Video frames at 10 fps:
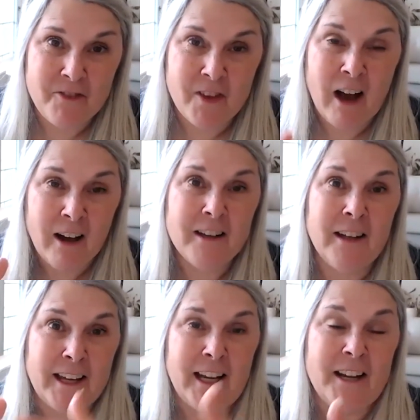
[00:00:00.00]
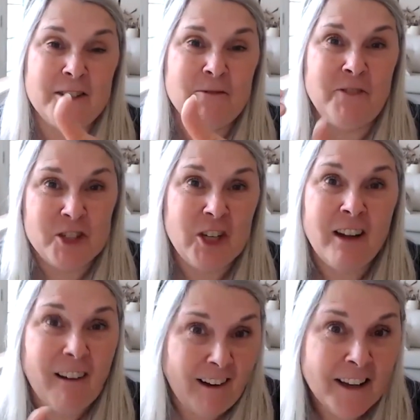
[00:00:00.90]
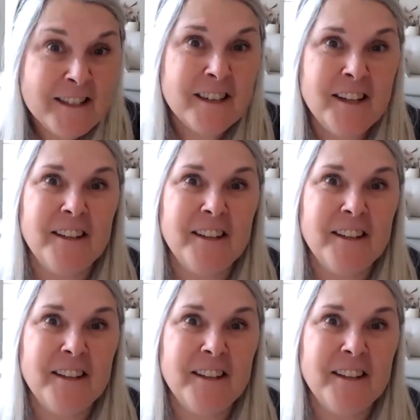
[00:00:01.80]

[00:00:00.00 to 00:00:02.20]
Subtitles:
hut, like an ice fishing hut,